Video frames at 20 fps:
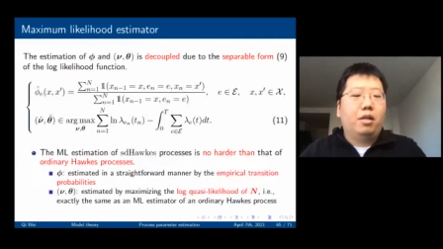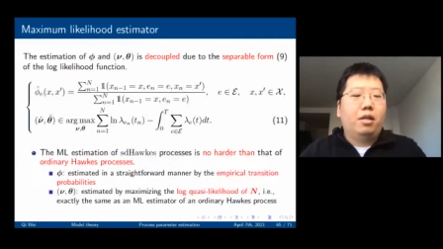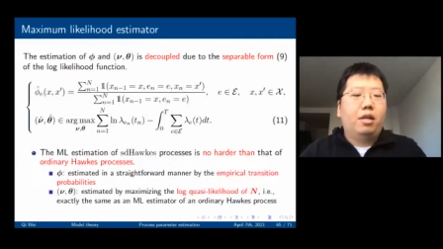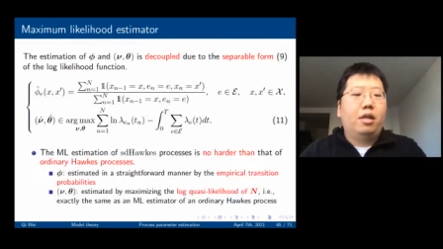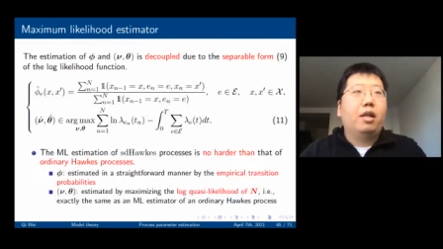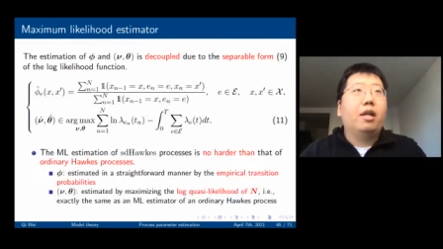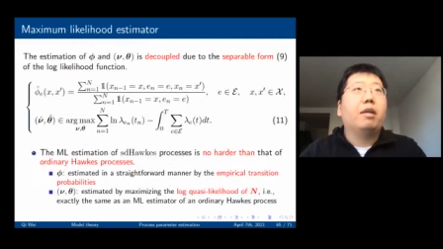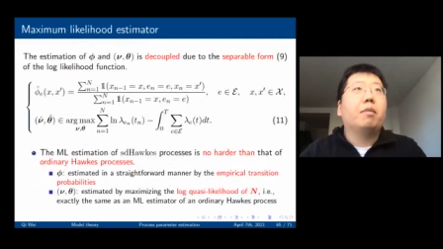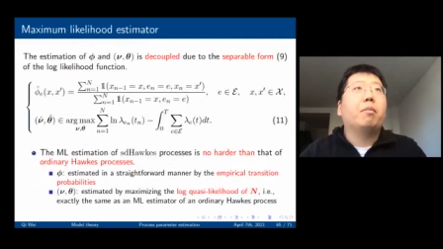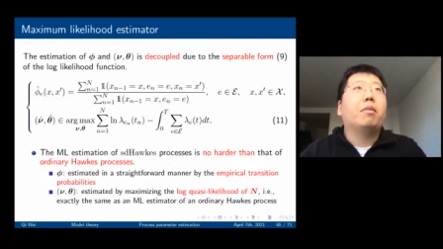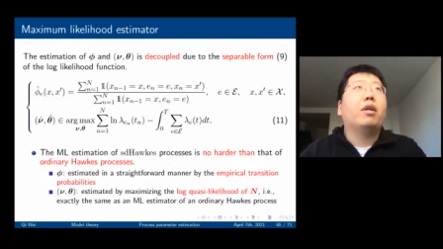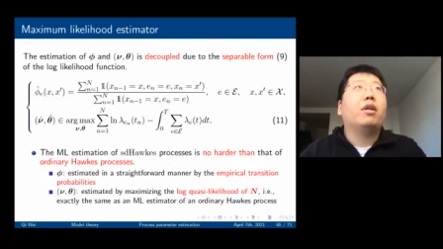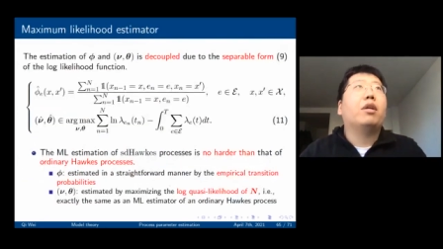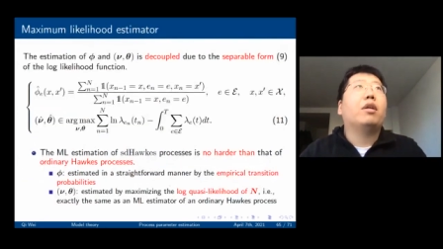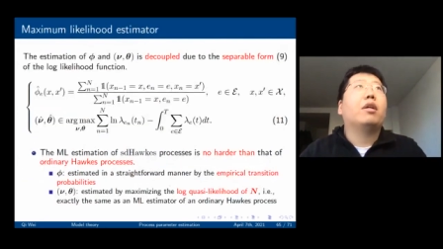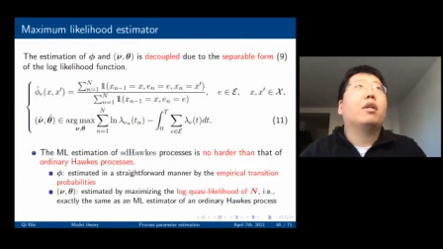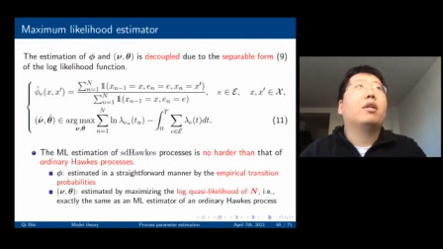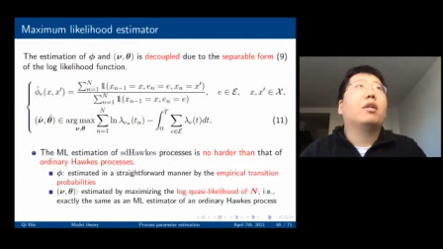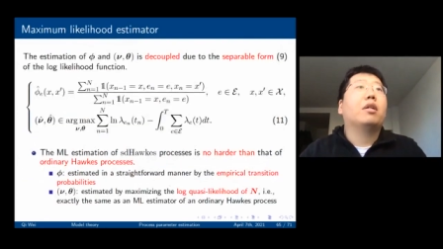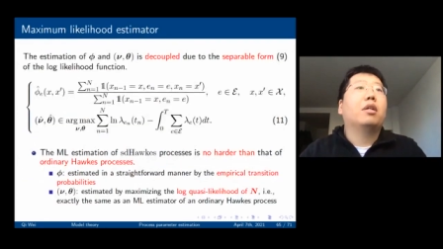let
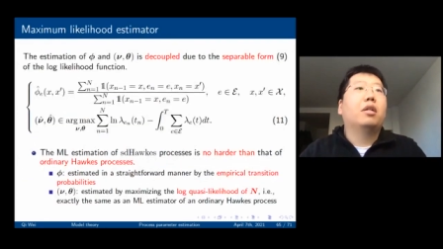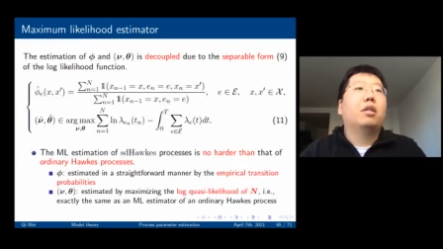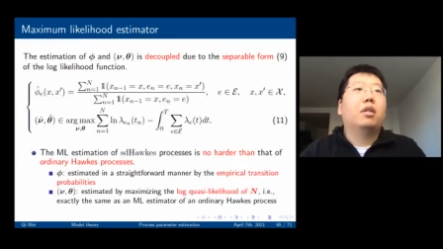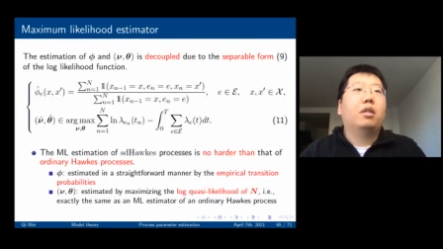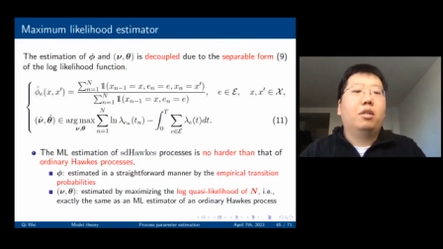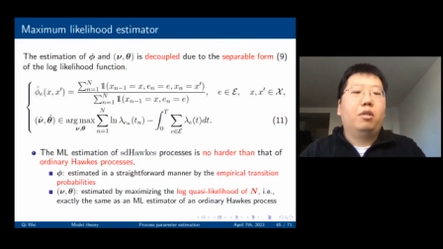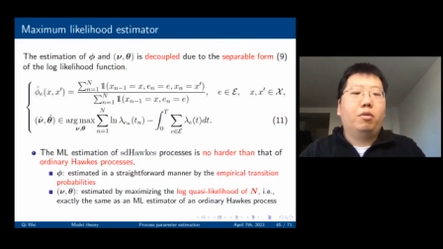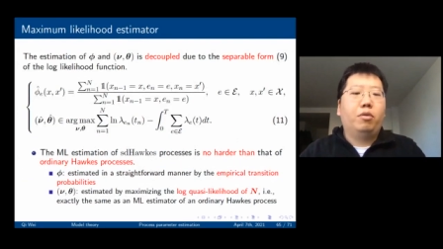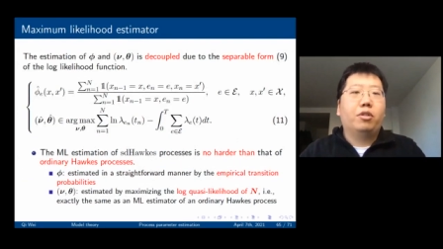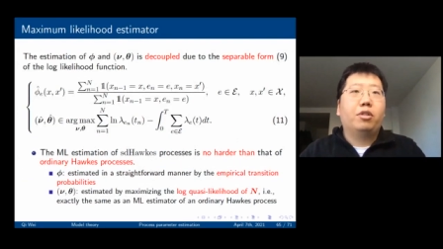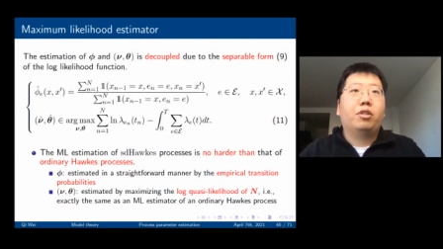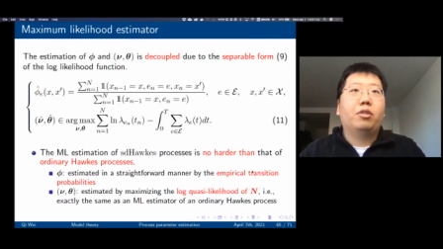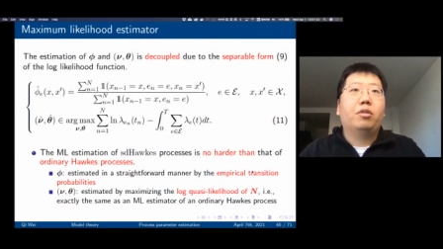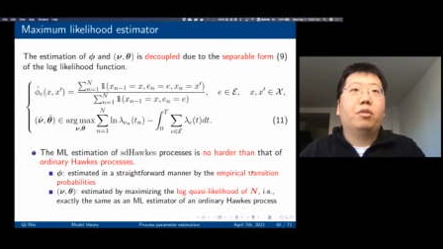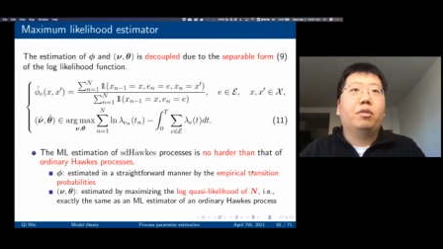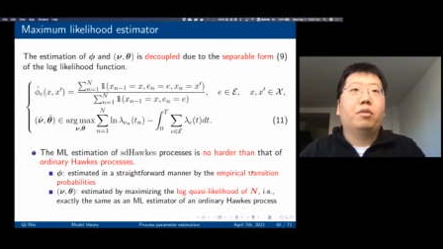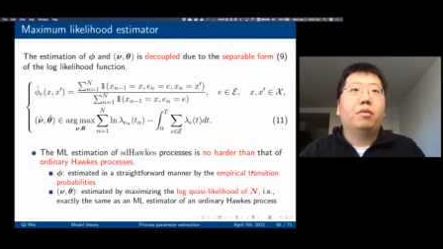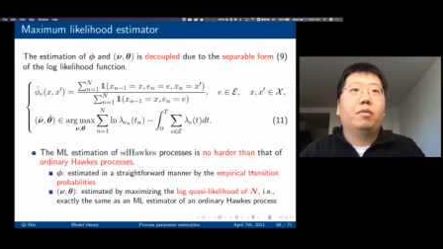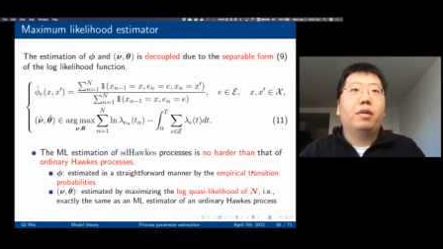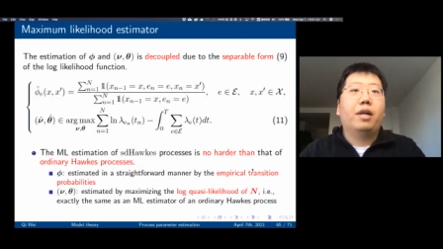me. We
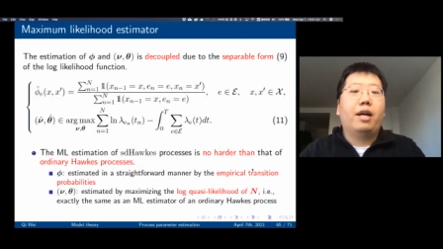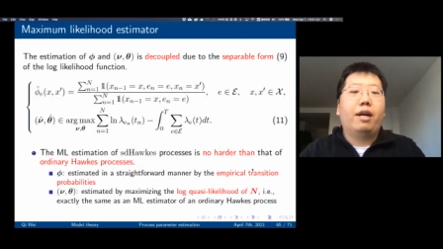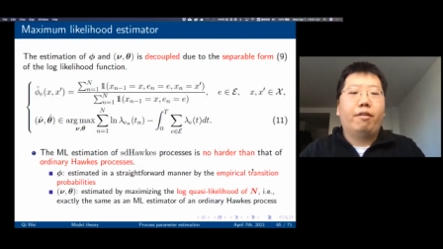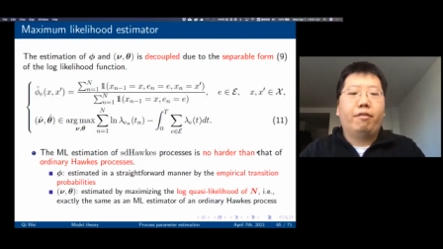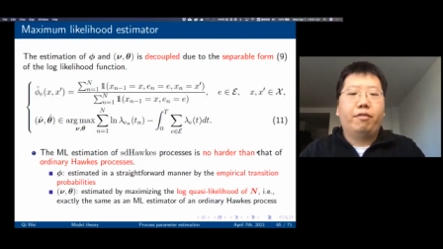still have